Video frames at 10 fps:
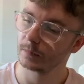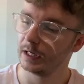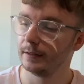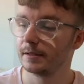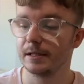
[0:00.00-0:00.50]

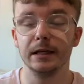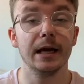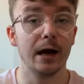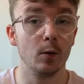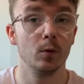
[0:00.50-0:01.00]
and see
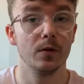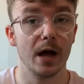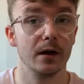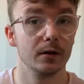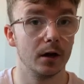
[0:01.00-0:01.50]
how
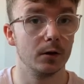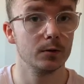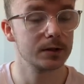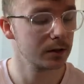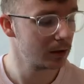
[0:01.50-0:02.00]
that
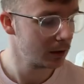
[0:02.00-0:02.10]
goes.